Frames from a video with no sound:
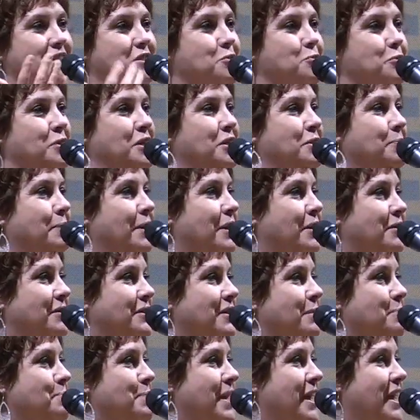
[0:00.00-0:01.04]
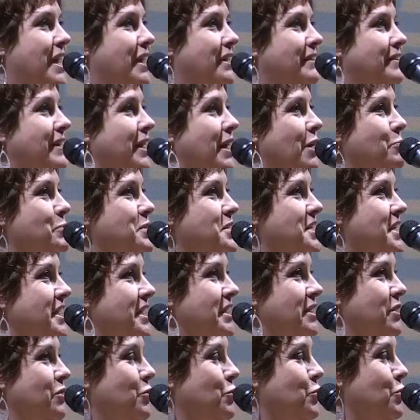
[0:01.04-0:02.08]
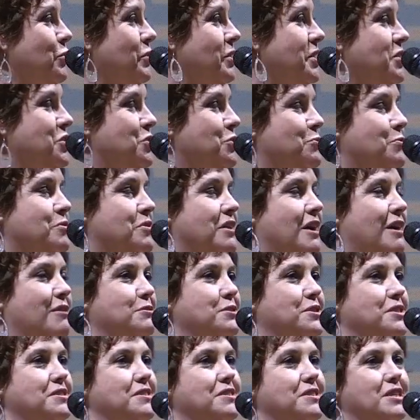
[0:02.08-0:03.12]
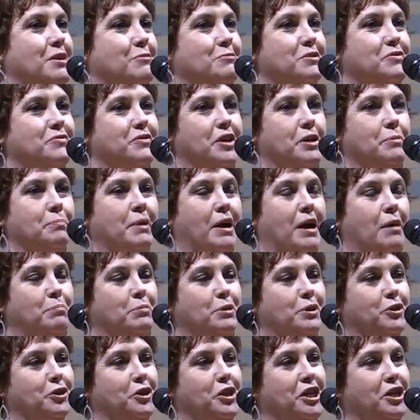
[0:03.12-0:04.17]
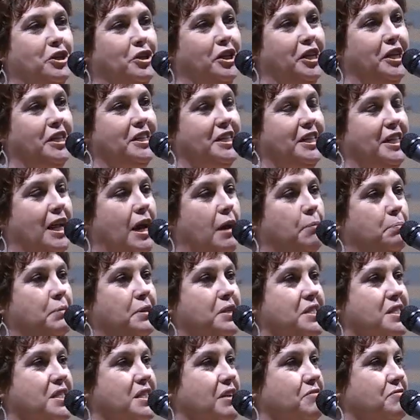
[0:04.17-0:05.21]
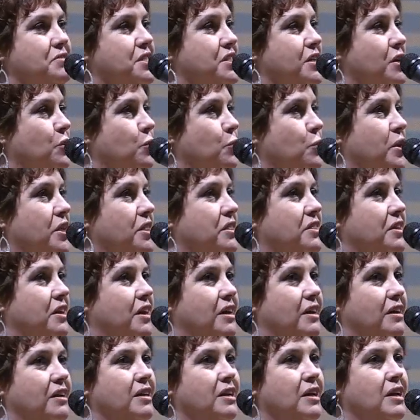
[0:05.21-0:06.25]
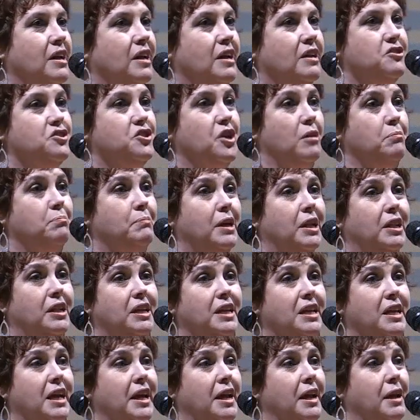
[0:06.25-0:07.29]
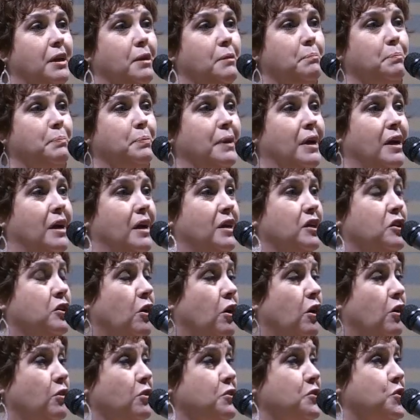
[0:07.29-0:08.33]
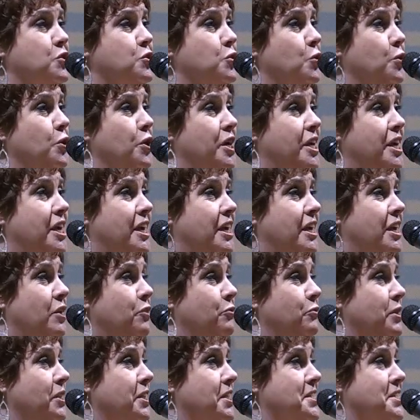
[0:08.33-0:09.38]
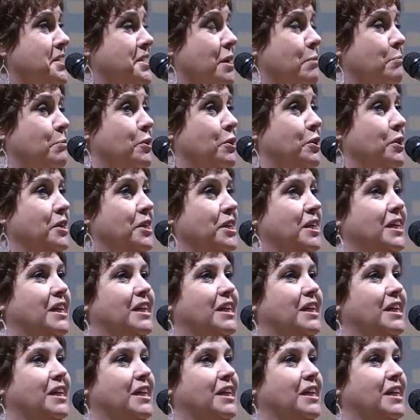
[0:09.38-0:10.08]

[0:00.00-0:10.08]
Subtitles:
has written about a band that I was in the early 2000s that was very popular here in Indianapolis. I've sung with John Mellencamp, Carl Story, Henry Lee Summer,